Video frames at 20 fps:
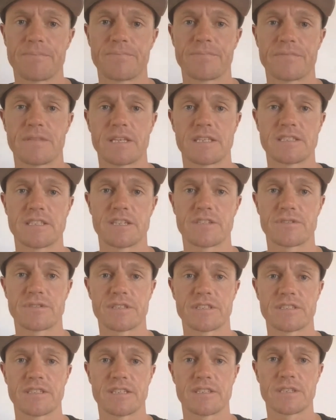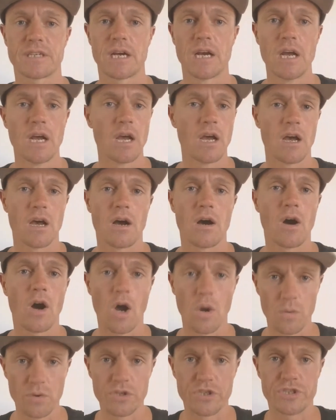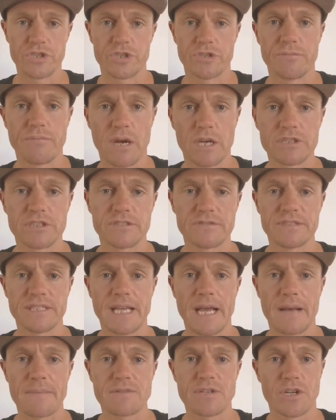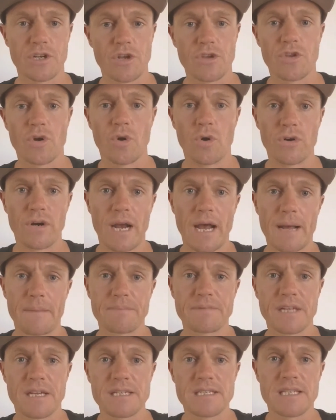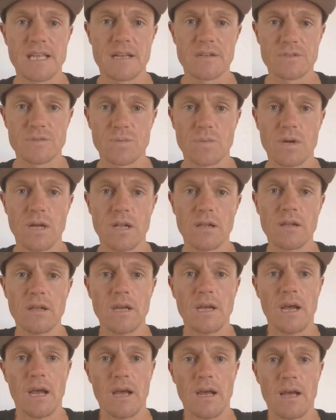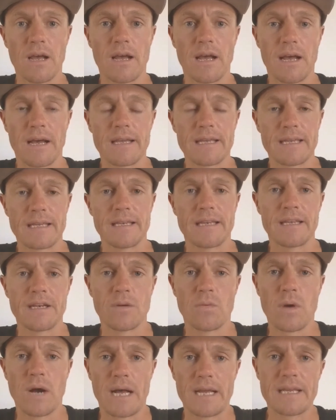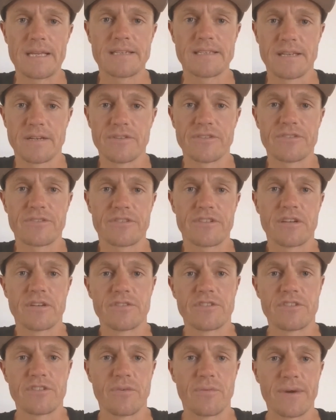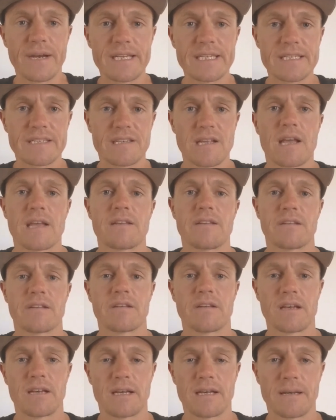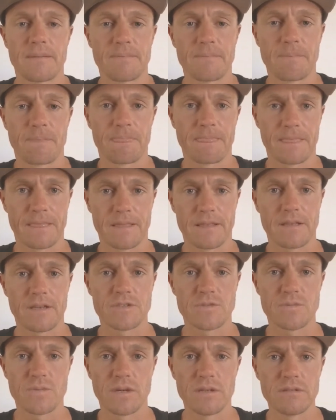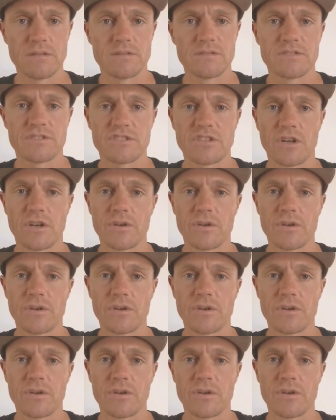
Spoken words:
etc., etc. I would assume most of the apps, I know the Aura app does that as well. In a way, it tells the ready state as well. So